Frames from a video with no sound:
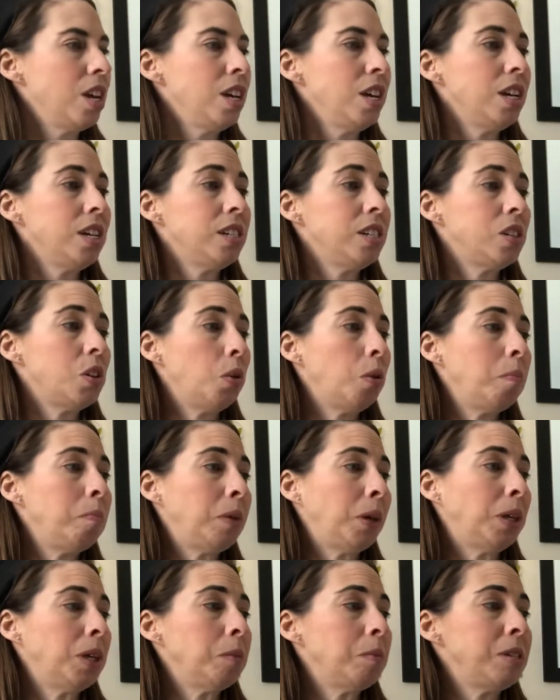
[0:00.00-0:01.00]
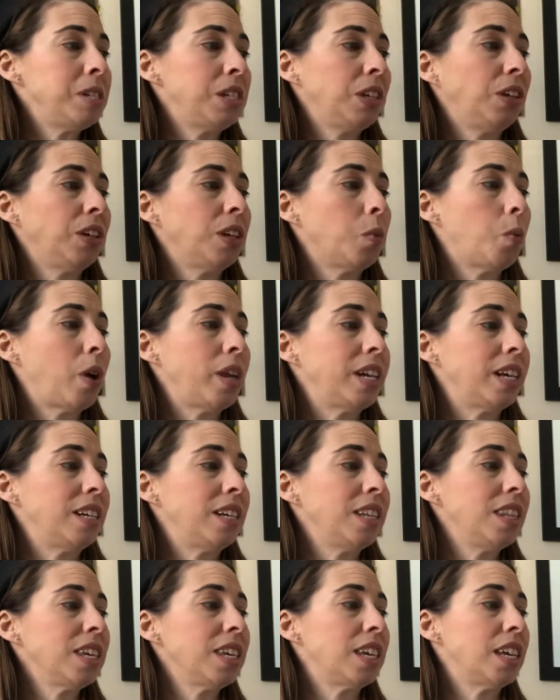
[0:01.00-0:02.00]
So Amelia Bedelia went into
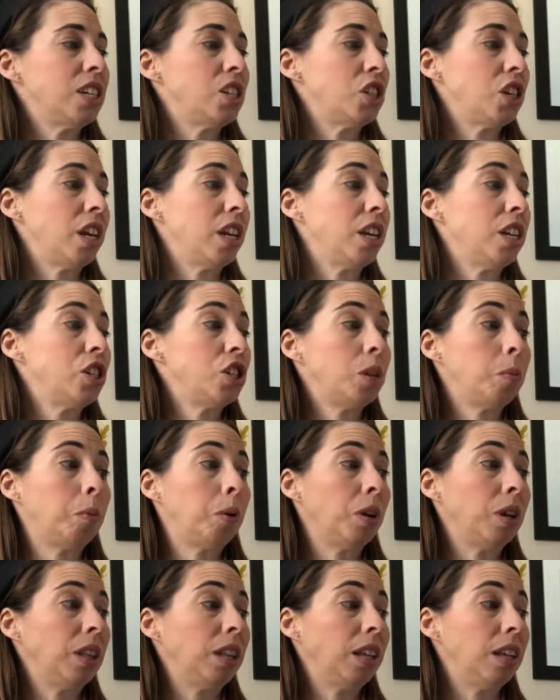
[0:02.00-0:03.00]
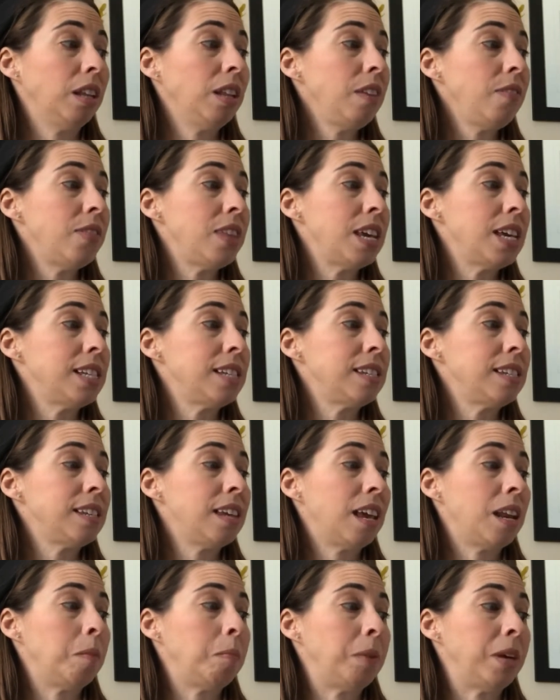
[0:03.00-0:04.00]
the kitchen. She put a little of this
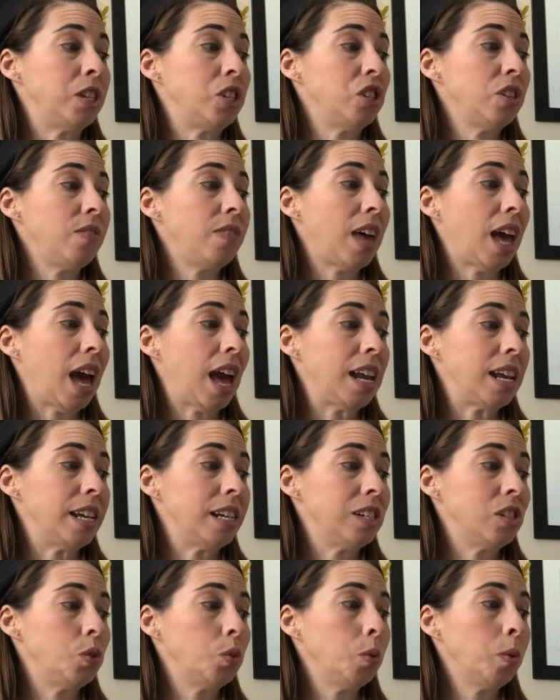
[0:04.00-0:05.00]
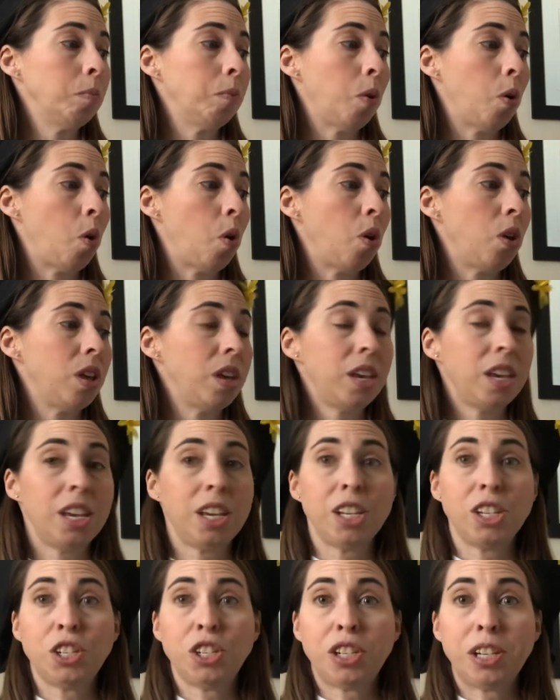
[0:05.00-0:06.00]
and a pinch of that into a bowl.
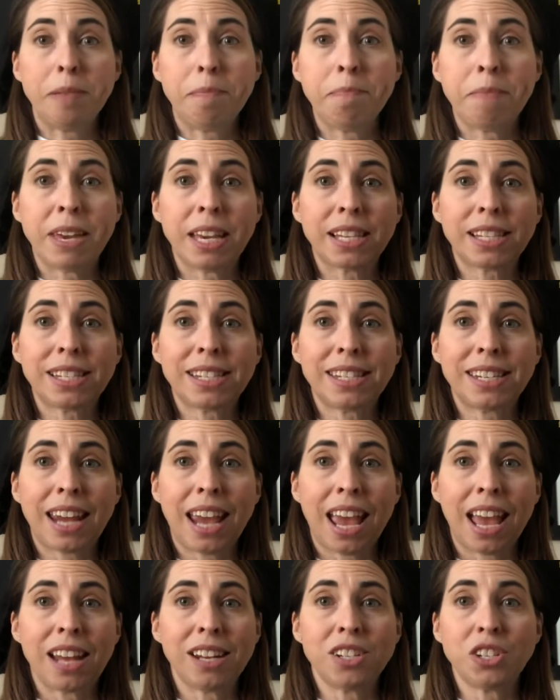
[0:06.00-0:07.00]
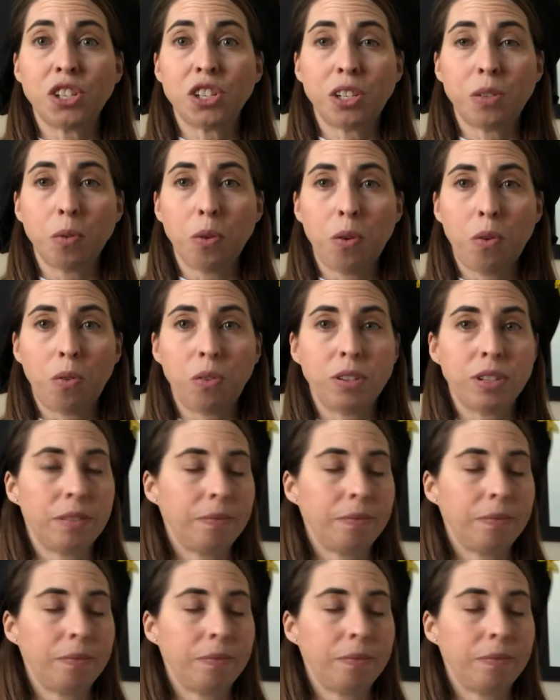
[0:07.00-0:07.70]
She mixed and she rolled.